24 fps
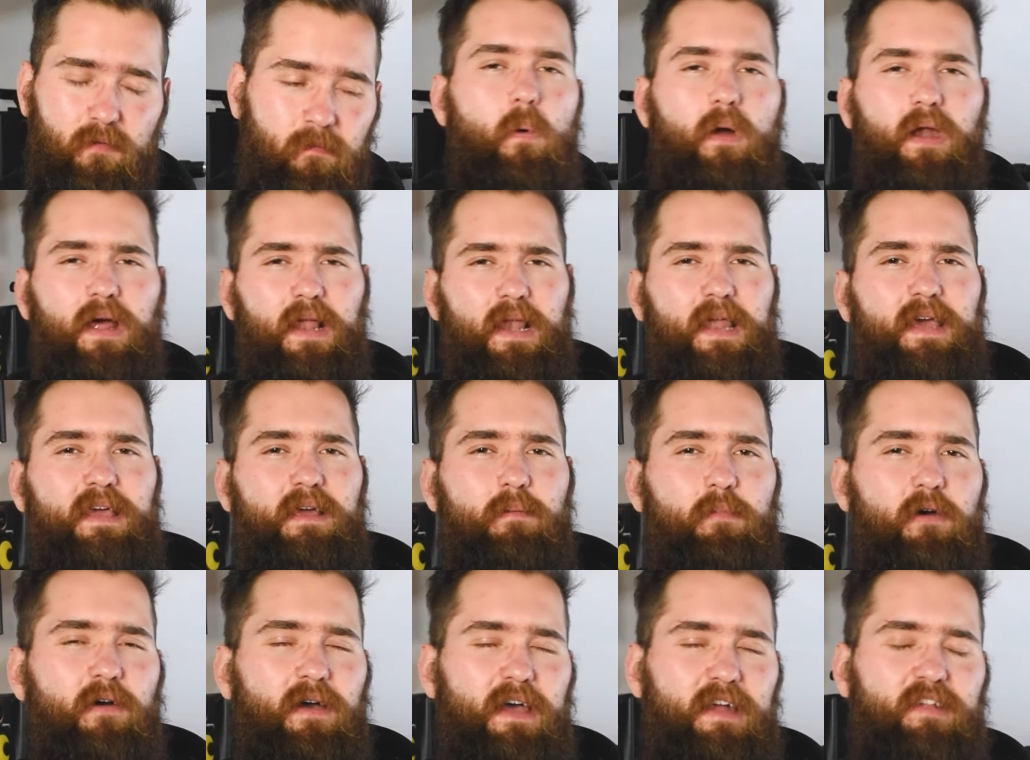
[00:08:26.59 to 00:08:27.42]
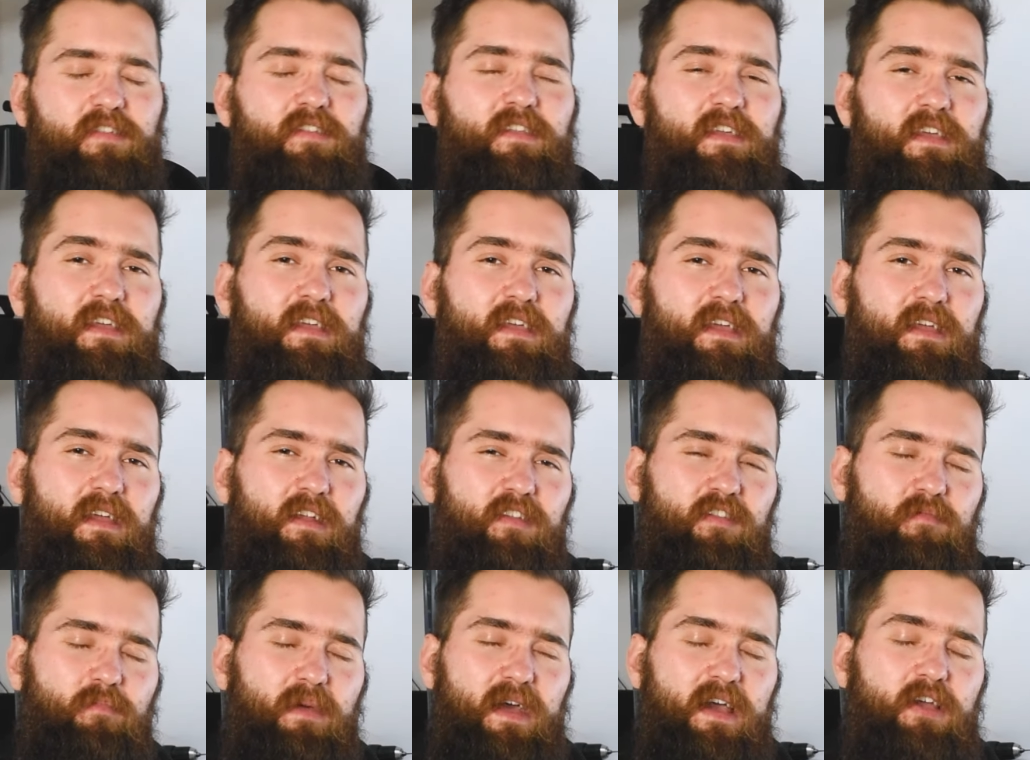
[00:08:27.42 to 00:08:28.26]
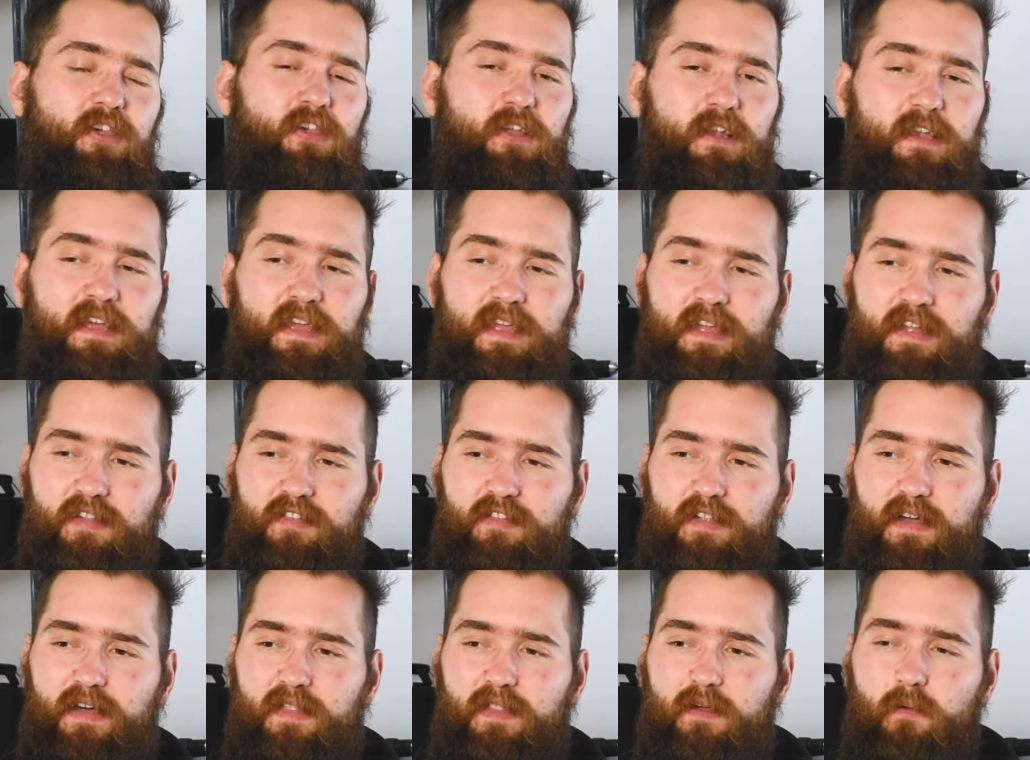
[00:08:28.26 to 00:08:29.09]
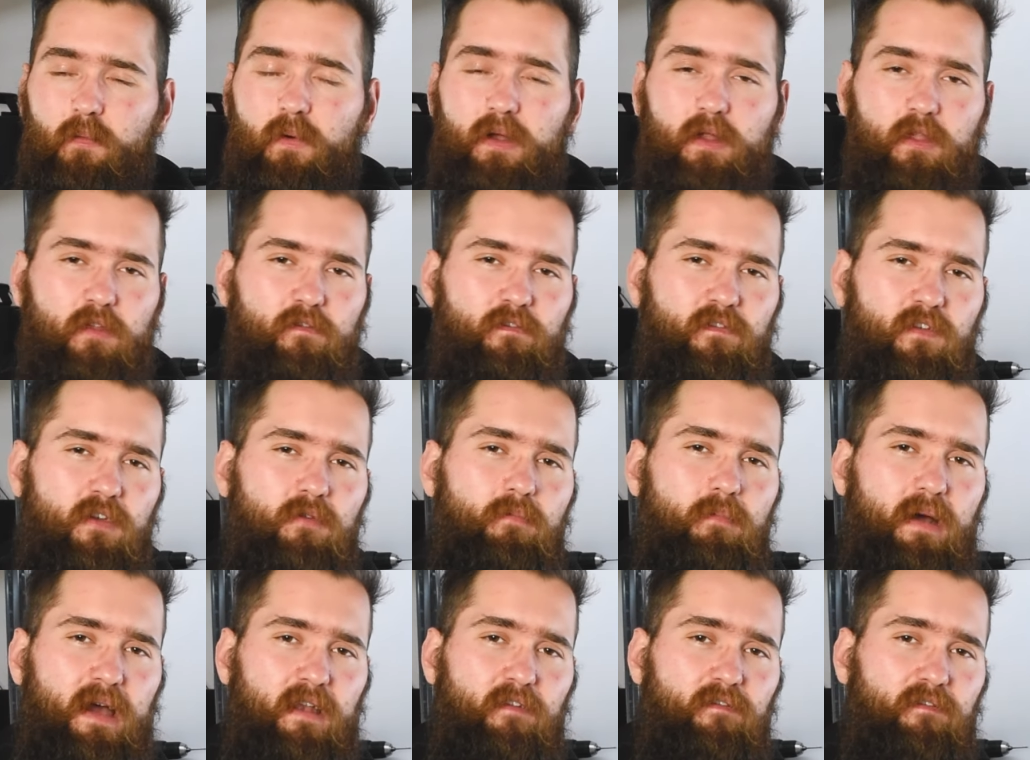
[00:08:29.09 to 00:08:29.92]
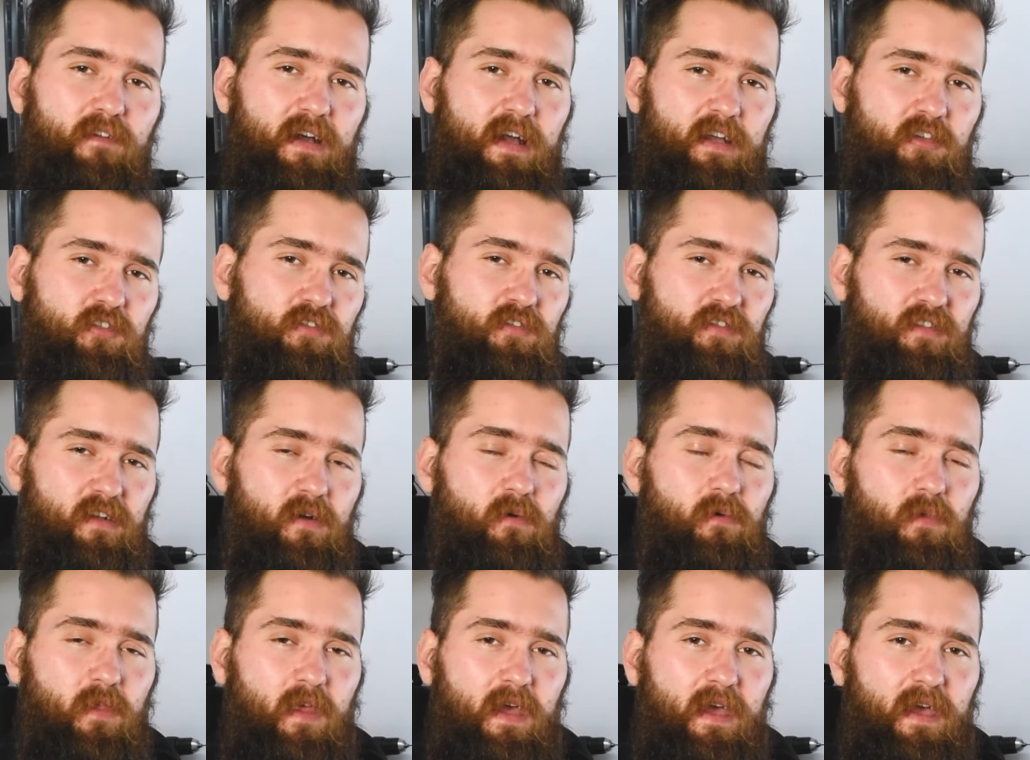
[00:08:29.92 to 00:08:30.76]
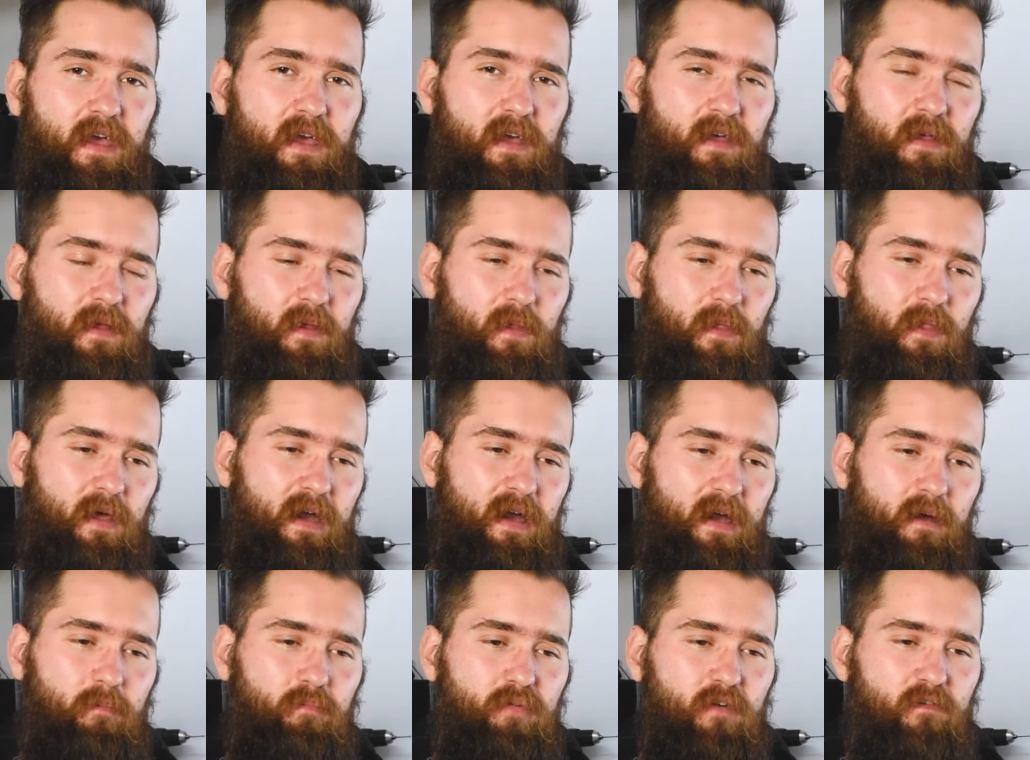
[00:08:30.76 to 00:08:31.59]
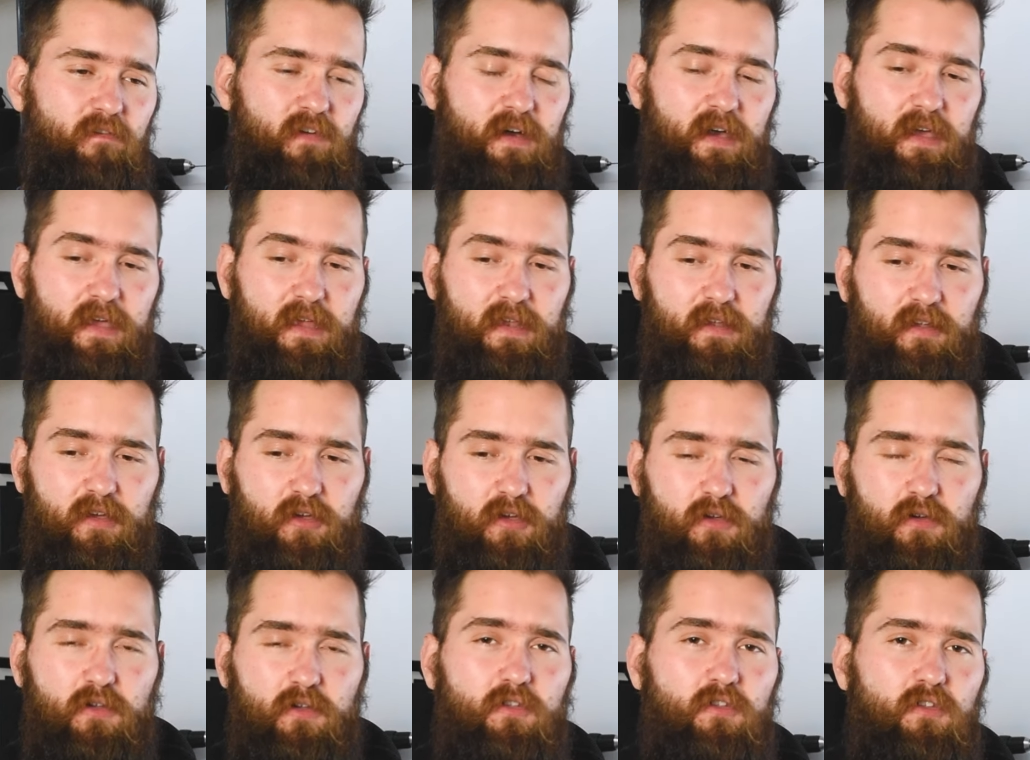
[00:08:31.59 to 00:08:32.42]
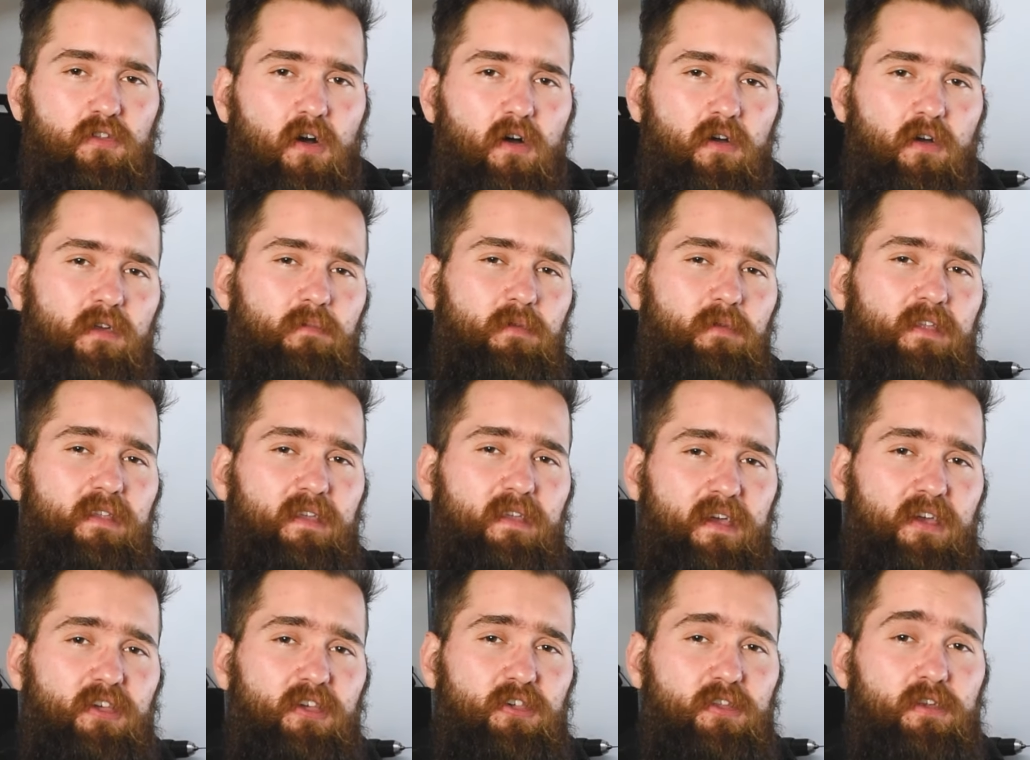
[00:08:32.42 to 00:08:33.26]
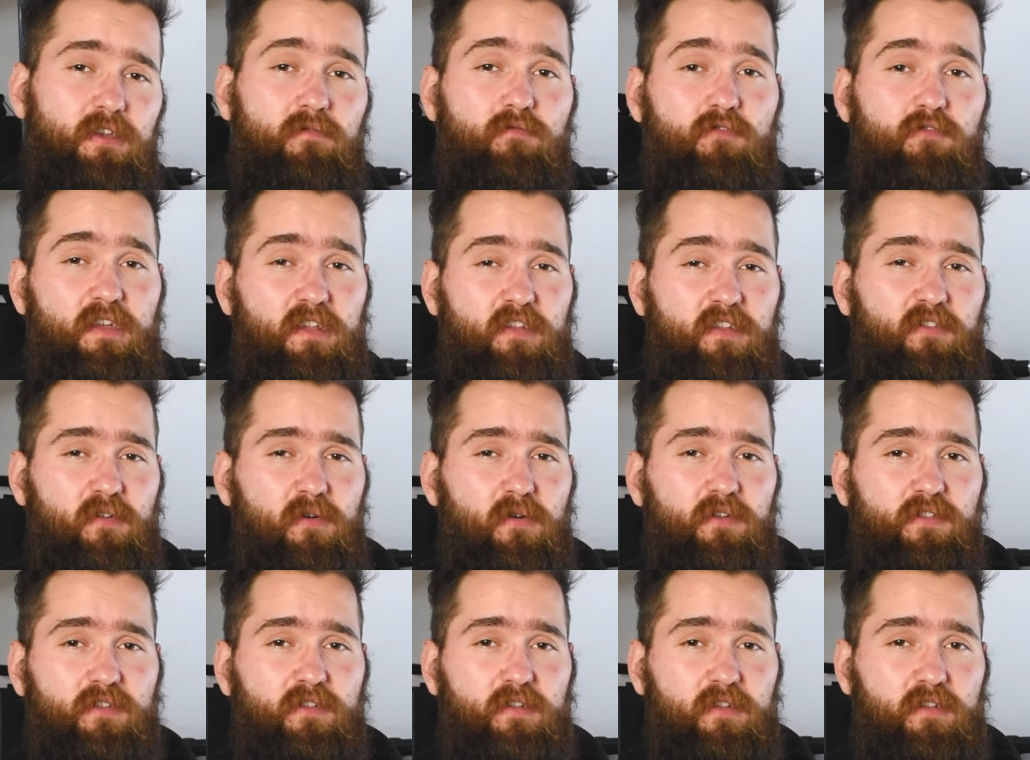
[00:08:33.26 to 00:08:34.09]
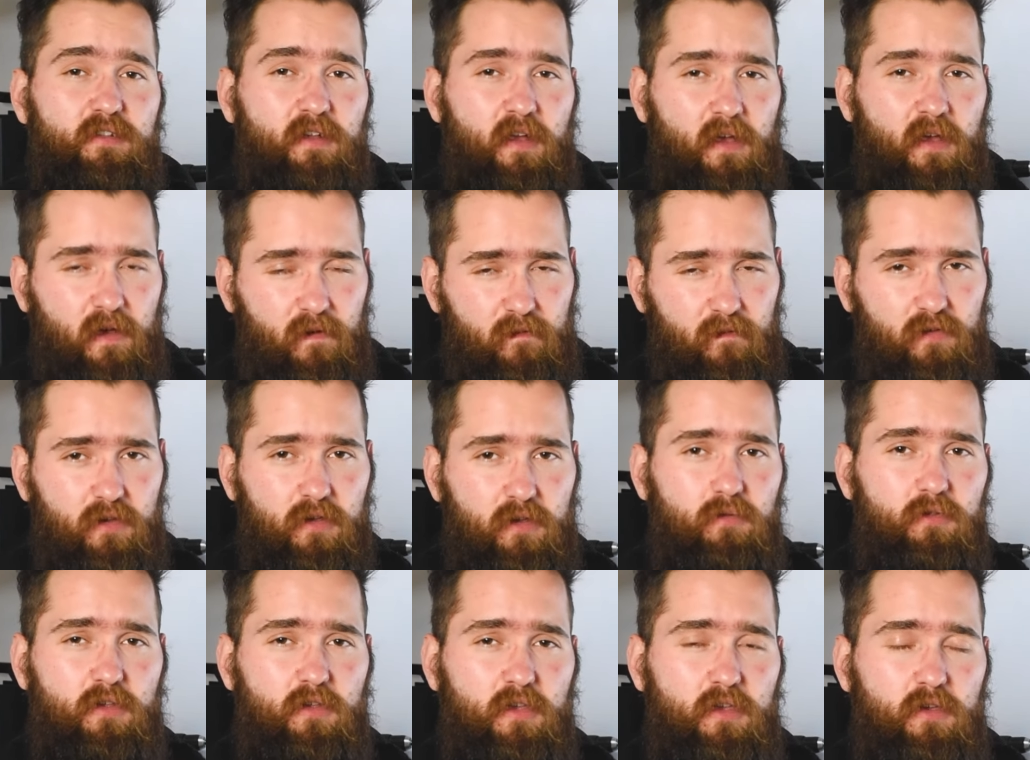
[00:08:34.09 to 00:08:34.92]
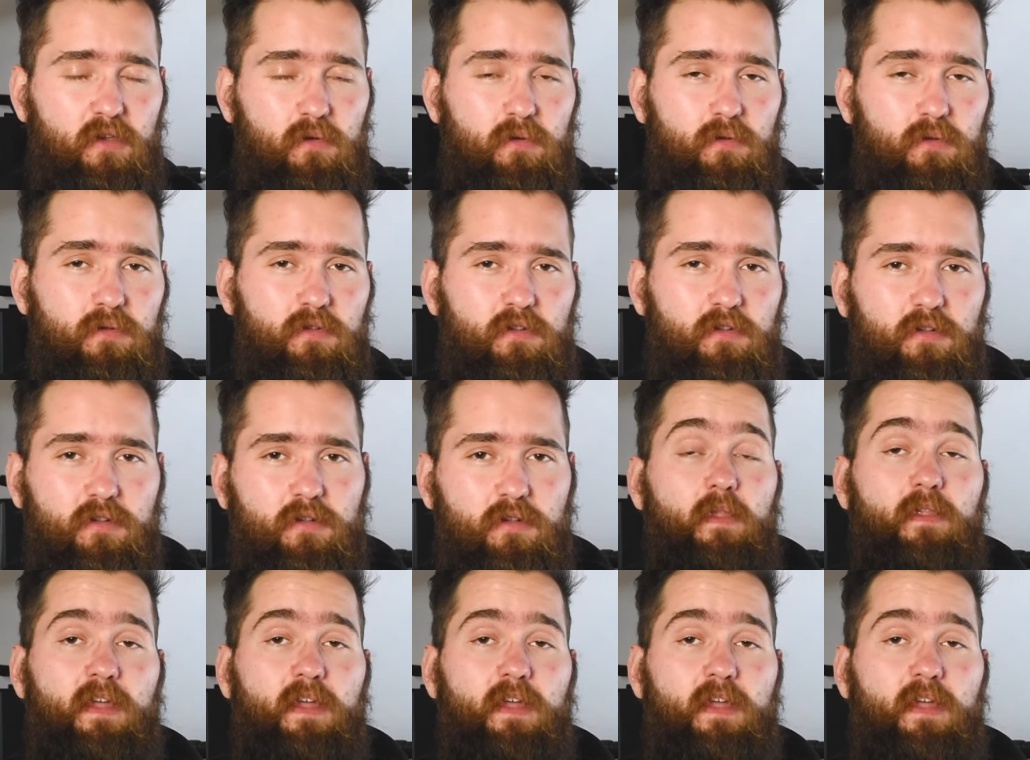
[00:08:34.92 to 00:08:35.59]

What I like about ST especially is that they're one of the few manufacturers out there that provide good documentation and resources for you to use.